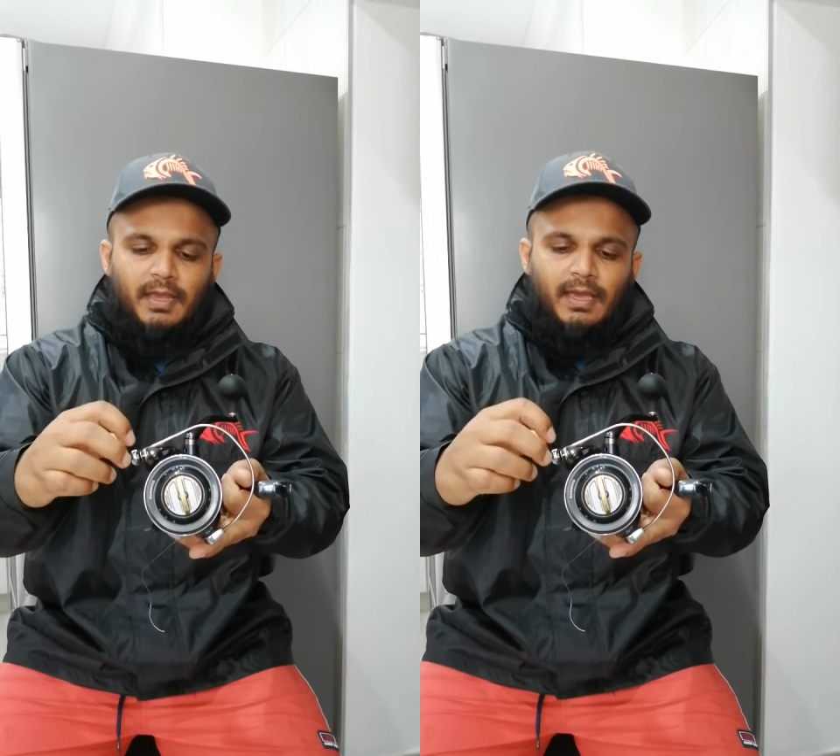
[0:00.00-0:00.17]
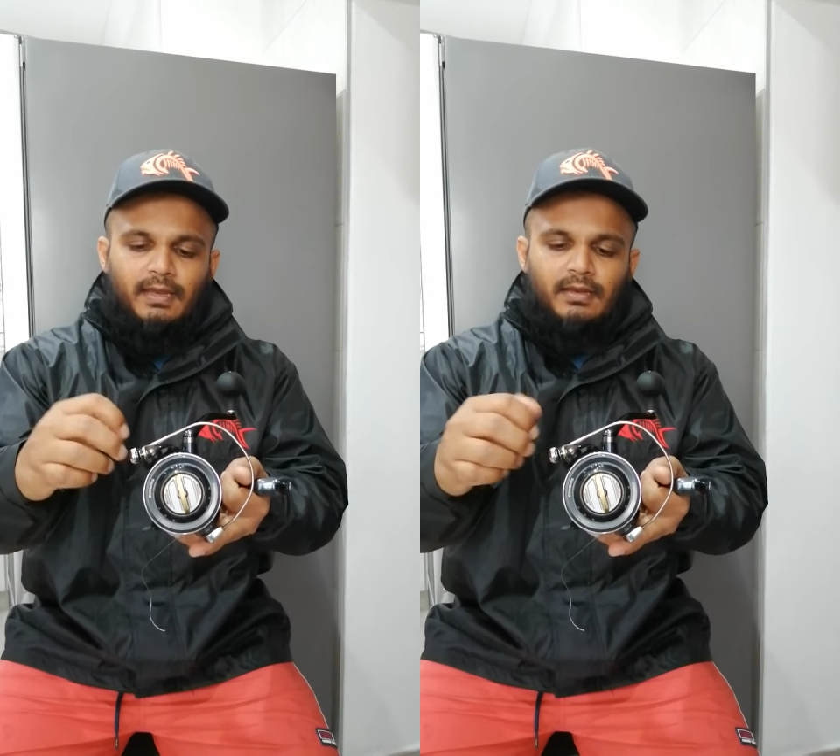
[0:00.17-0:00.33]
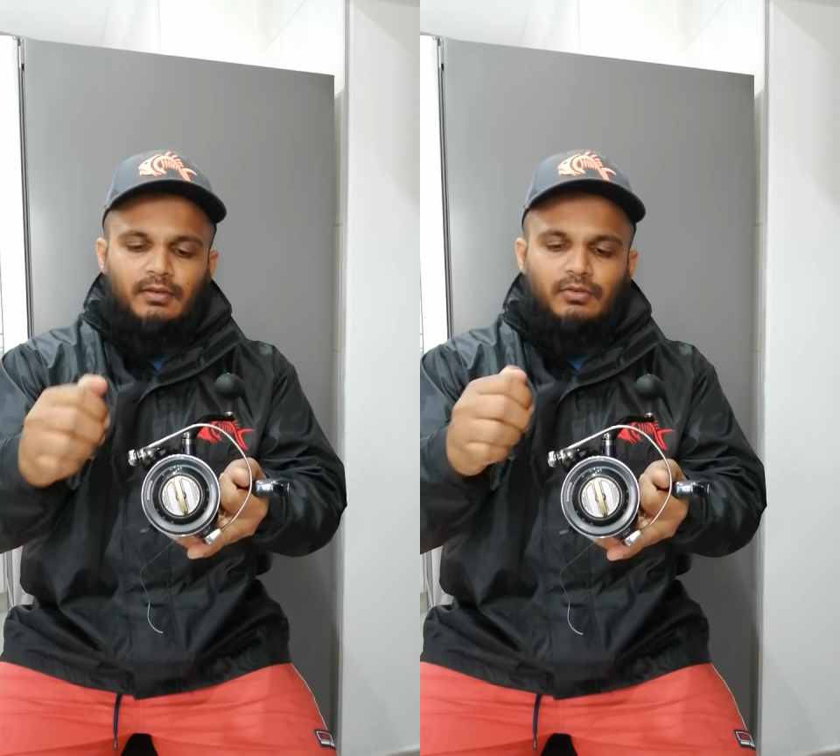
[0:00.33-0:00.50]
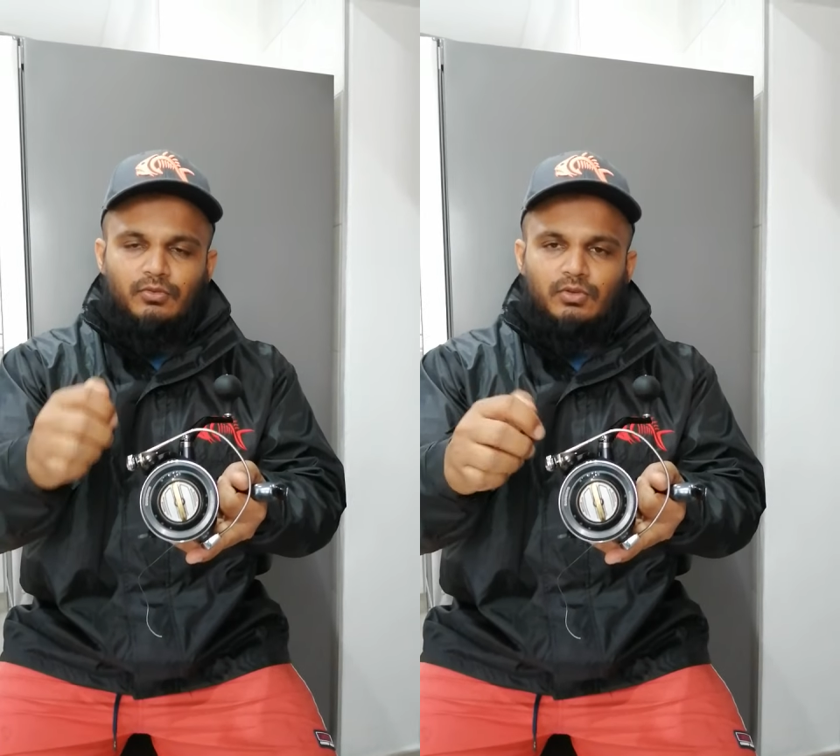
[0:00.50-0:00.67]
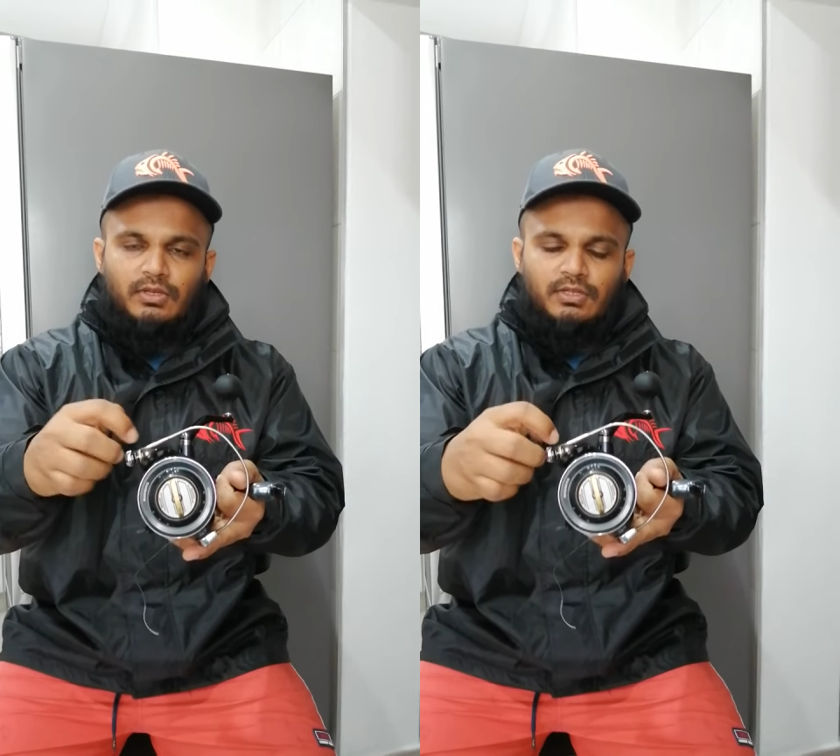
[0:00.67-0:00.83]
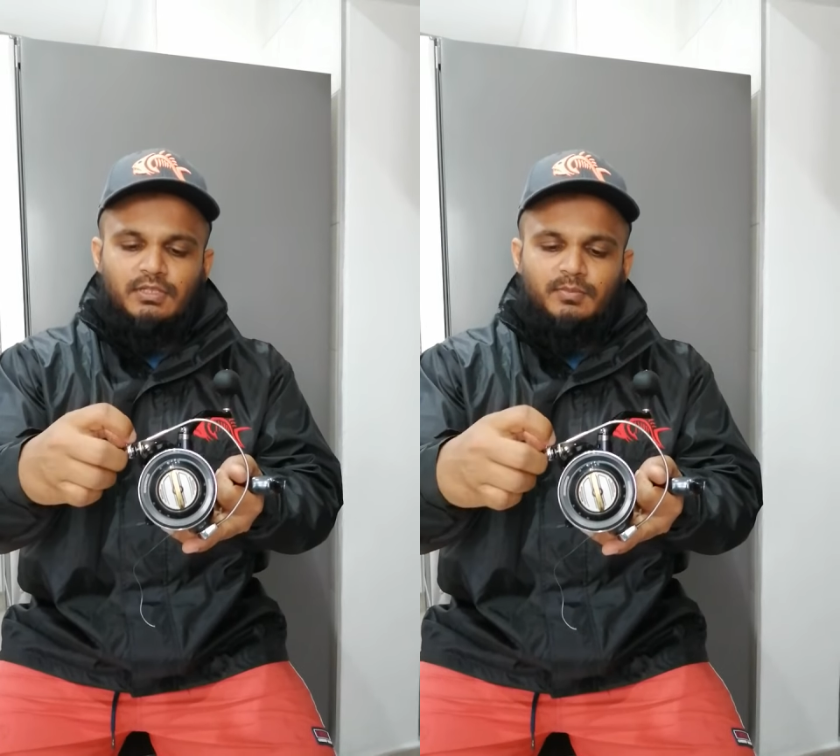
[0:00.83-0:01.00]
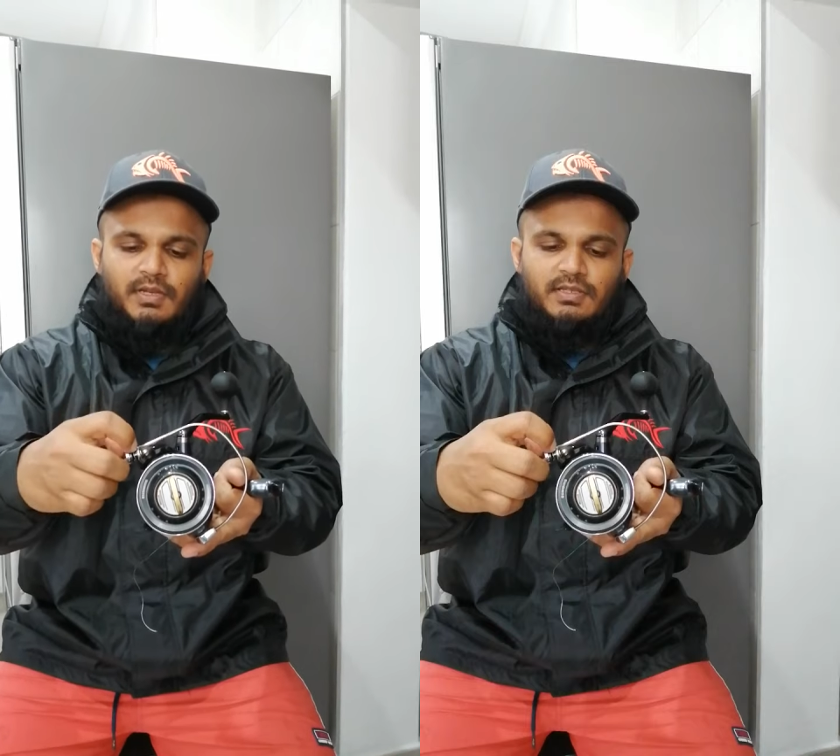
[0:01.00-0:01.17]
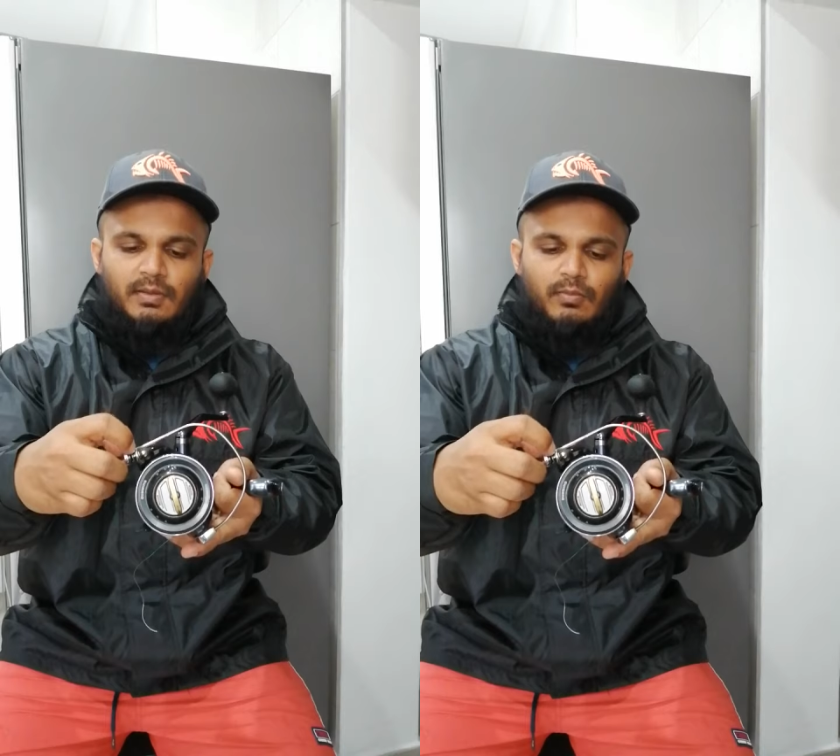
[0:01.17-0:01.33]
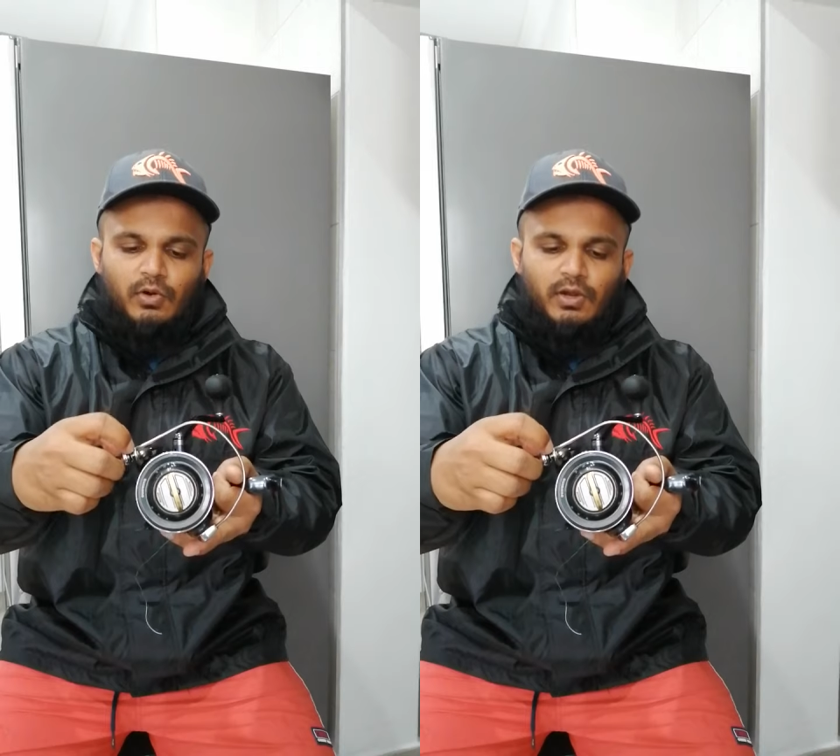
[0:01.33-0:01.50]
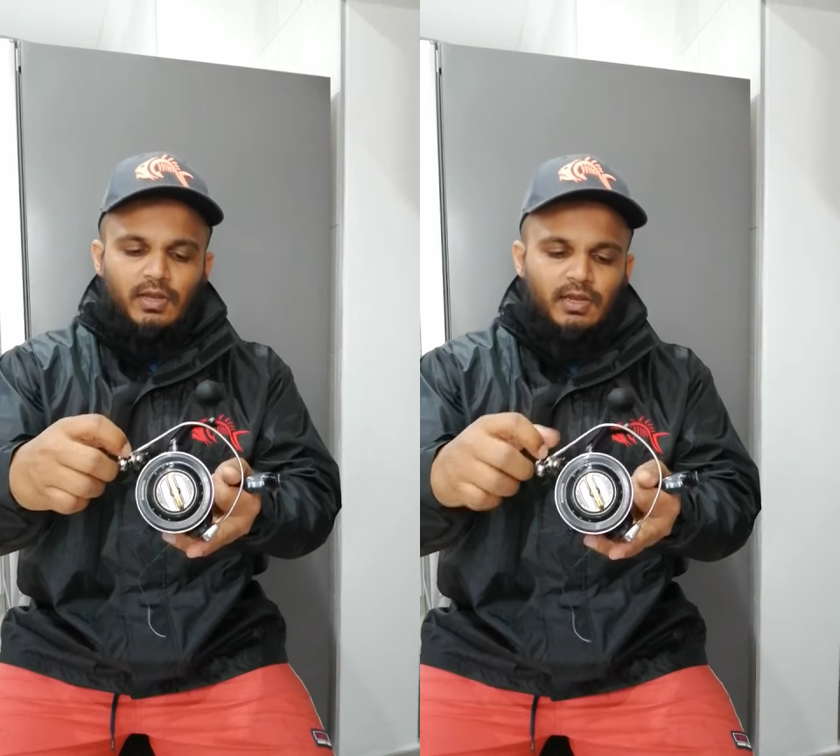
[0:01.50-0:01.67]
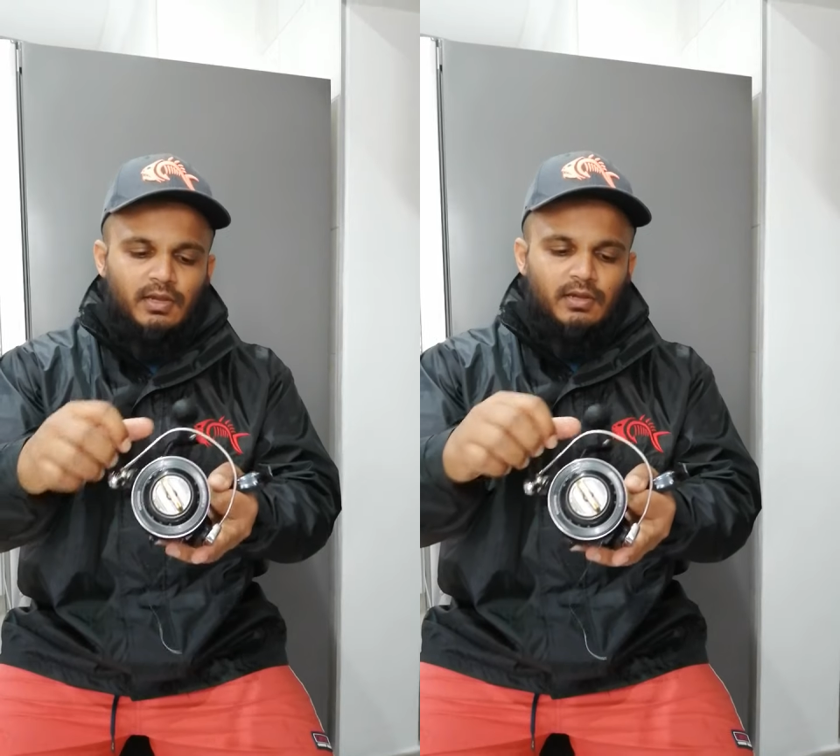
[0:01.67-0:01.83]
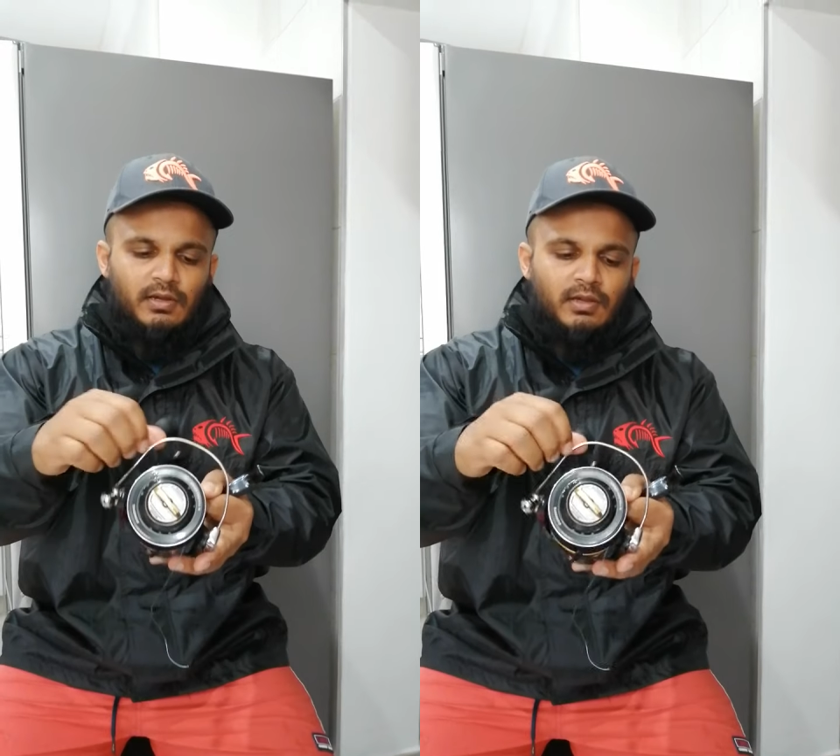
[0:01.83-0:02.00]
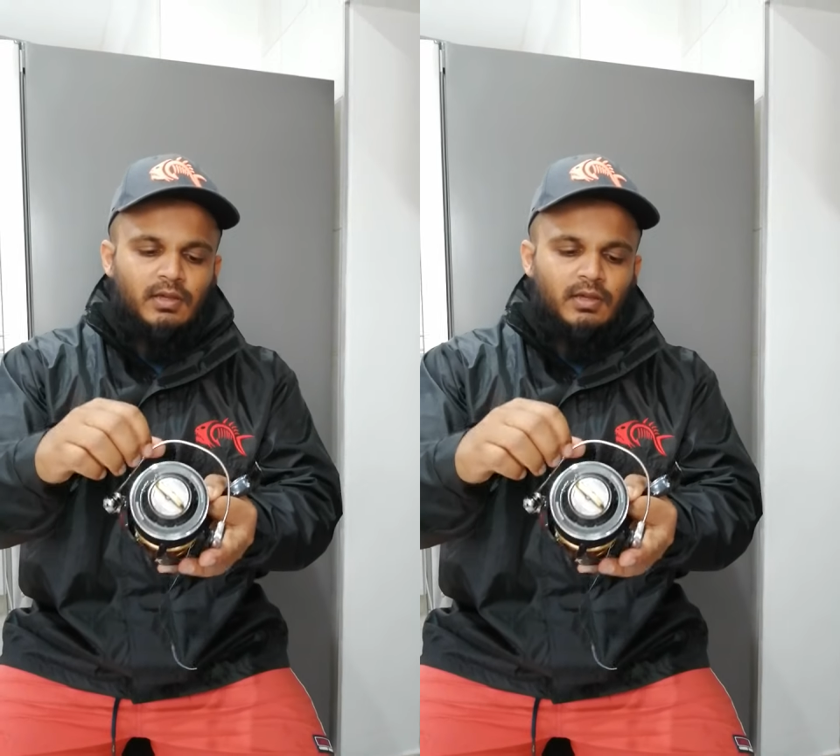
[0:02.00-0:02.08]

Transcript: and you can just spray some oil here.